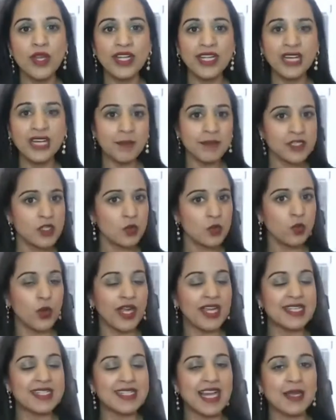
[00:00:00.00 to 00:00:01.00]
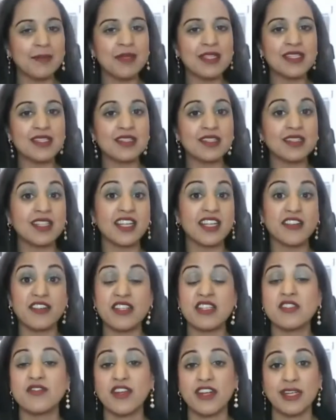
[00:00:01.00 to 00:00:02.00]
it comes to white diamonds, clarity
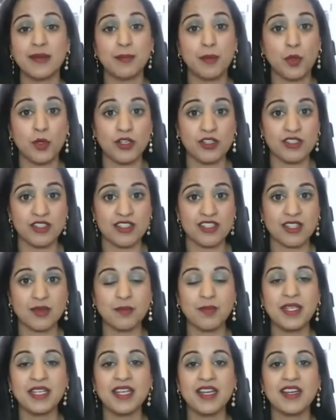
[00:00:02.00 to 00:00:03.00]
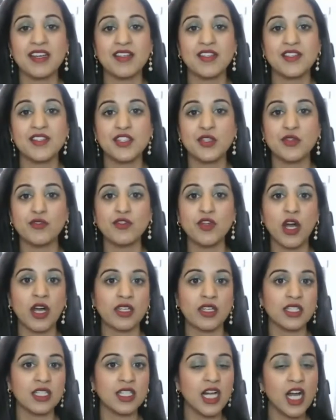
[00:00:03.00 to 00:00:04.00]
is very important because you've
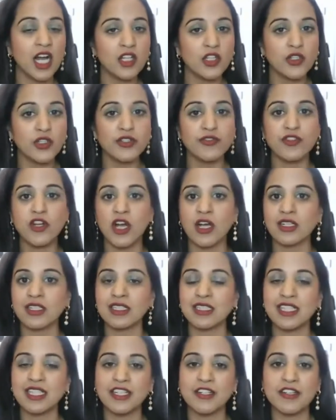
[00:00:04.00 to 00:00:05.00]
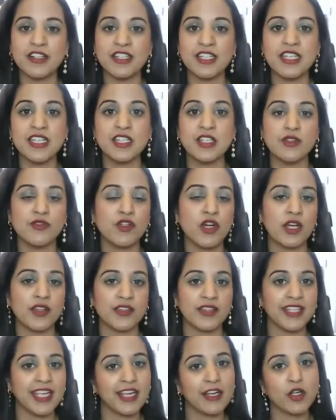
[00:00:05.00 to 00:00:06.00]
got color, you've got clarity, you've got
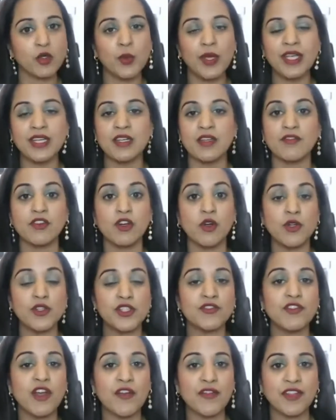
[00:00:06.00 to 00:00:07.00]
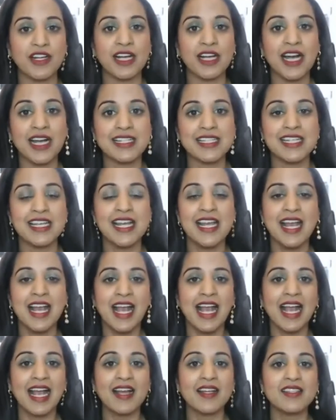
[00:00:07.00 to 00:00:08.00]
the carat weight, and of course you've got the cut.
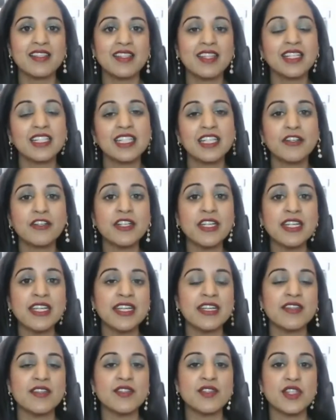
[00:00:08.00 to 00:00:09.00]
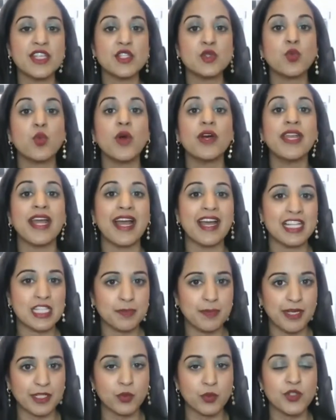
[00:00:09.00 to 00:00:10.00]
And the clarity is one
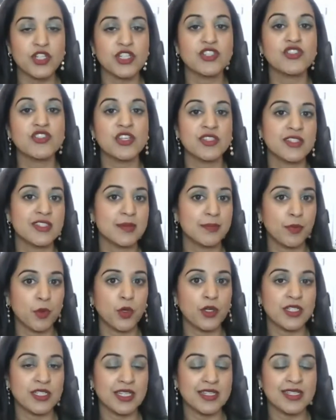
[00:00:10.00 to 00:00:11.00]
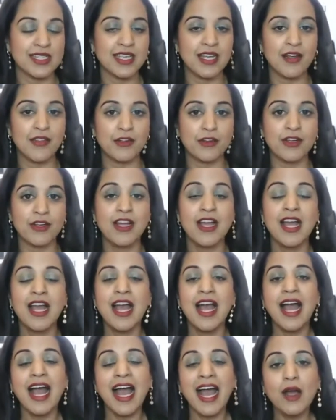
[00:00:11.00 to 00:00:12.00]
aspect, which is just as important as the other.
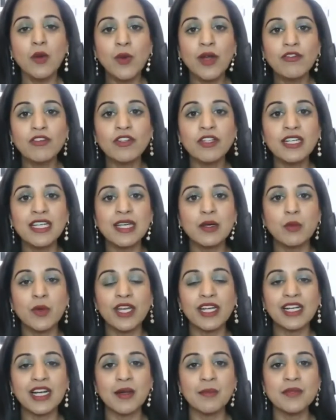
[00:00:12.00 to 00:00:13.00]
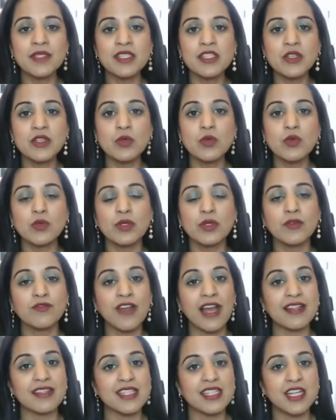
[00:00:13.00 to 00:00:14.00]
However, when it comes to
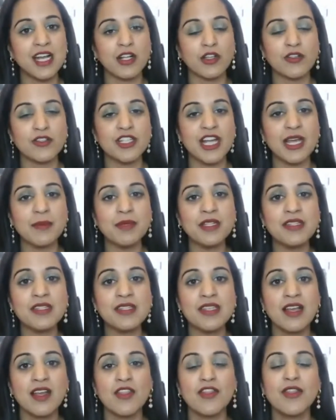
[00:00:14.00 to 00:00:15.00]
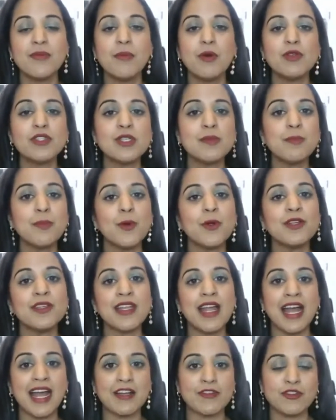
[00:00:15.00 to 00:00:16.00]
fancy color diamonds, the most important
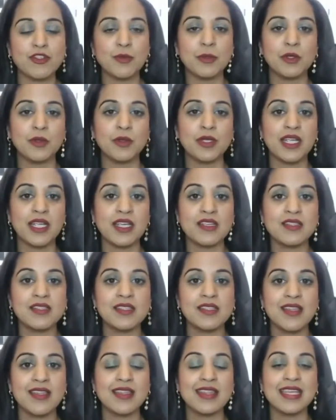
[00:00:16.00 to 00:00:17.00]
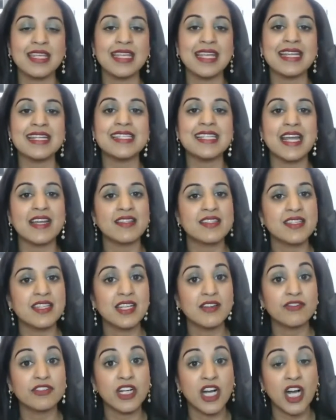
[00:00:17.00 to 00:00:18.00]
attribute is the intensity
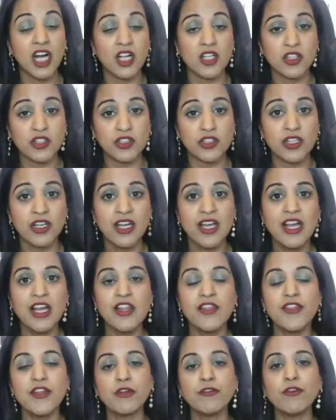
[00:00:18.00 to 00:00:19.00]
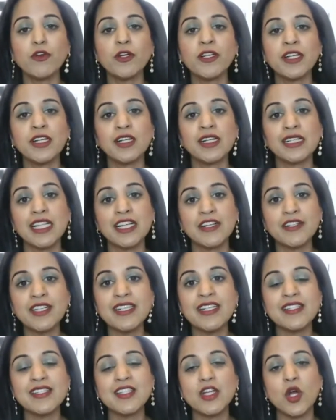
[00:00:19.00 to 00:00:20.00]
of color. Therefore, clarity
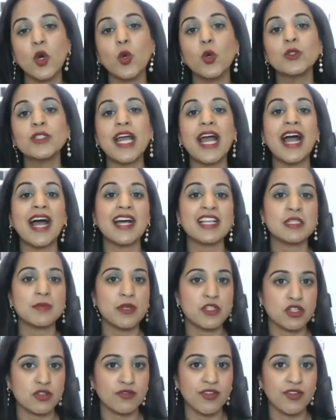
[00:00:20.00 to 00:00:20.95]
doesn't hold as much